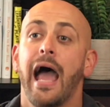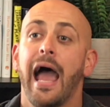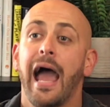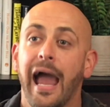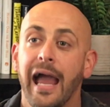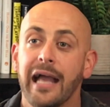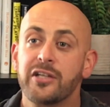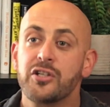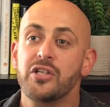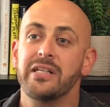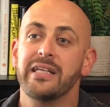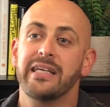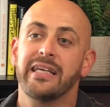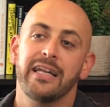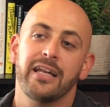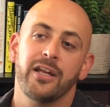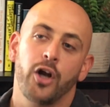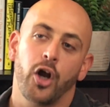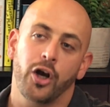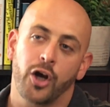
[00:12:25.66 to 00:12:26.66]
actually get
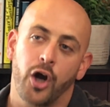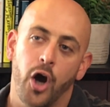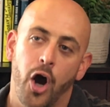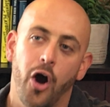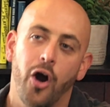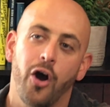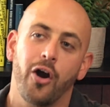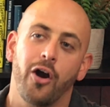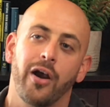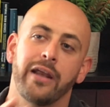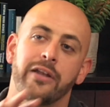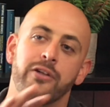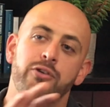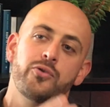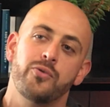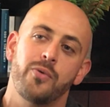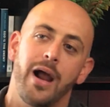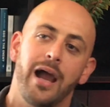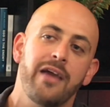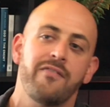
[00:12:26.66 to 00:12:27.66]
in our car and
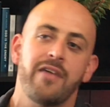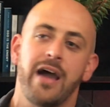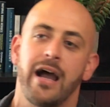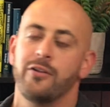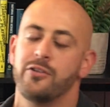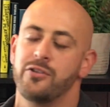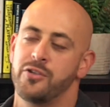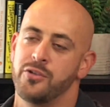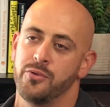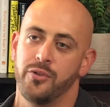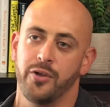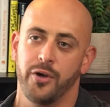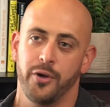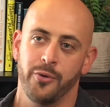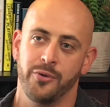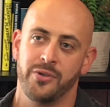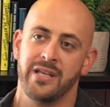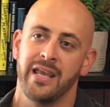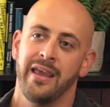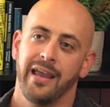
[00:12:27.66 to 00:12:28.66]
drive out to
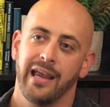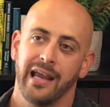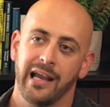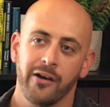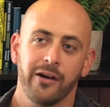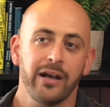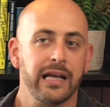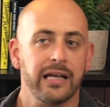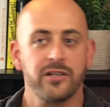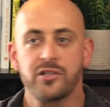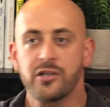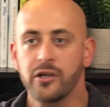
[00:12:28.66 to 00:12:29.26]
those areas.